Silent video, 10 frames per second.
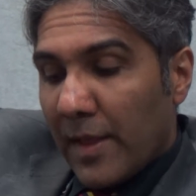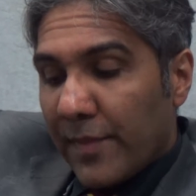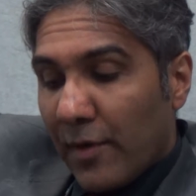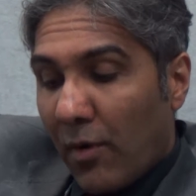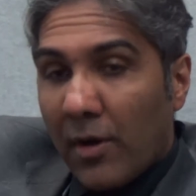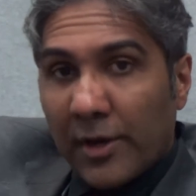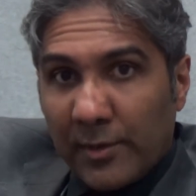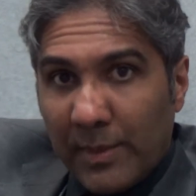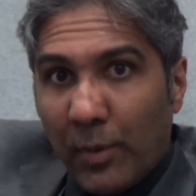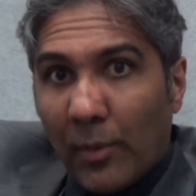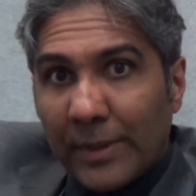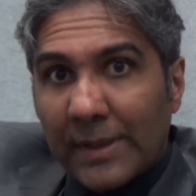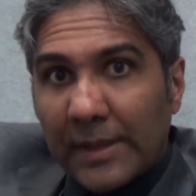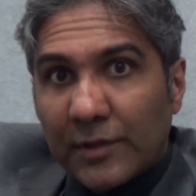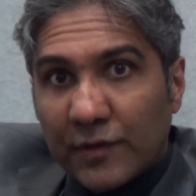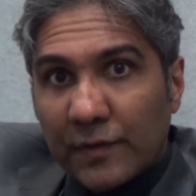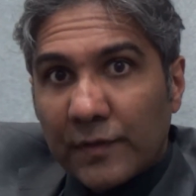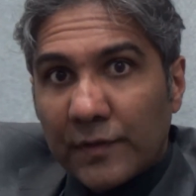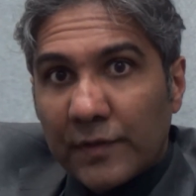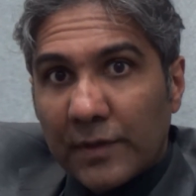There are going to be
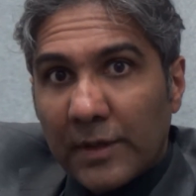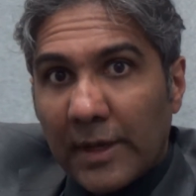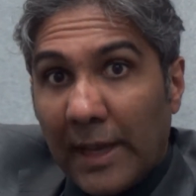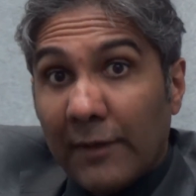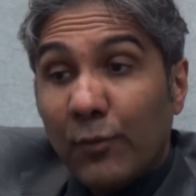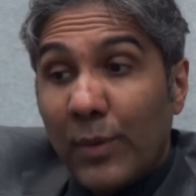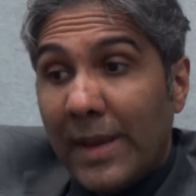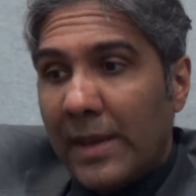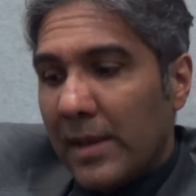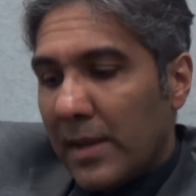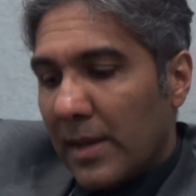populations, if we